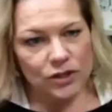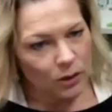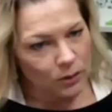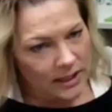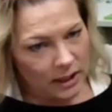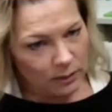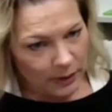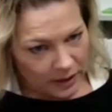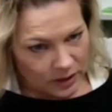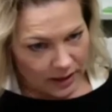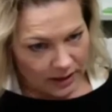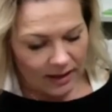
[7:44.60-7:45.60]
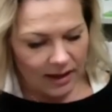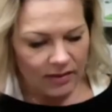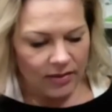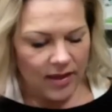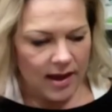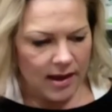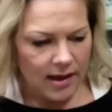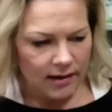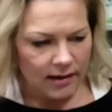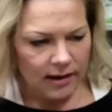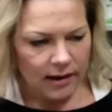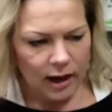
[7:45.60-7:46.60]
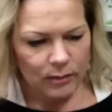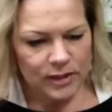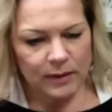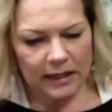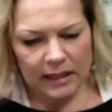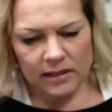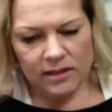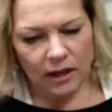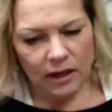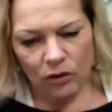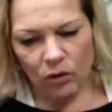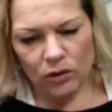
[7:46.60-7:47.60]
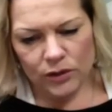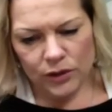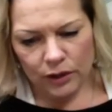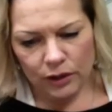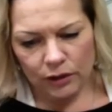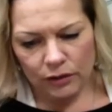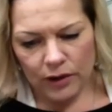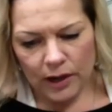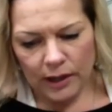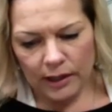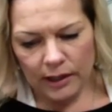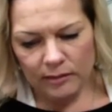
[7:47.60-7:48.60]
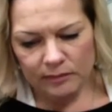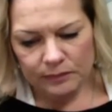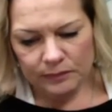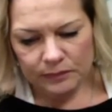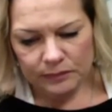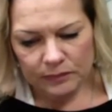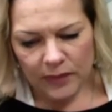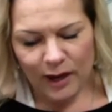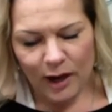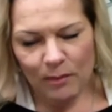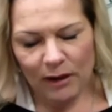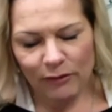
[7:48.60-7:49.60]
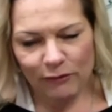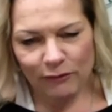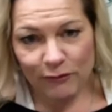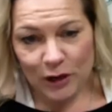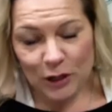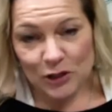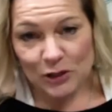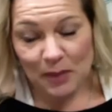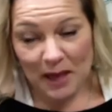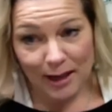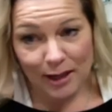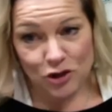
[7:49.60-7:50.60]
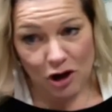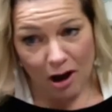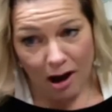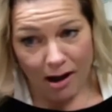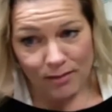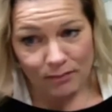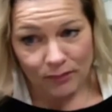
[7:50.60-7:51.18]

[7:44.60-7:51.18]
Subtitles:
always needed a paycheck. And then as my kids got older, I got my first paid job.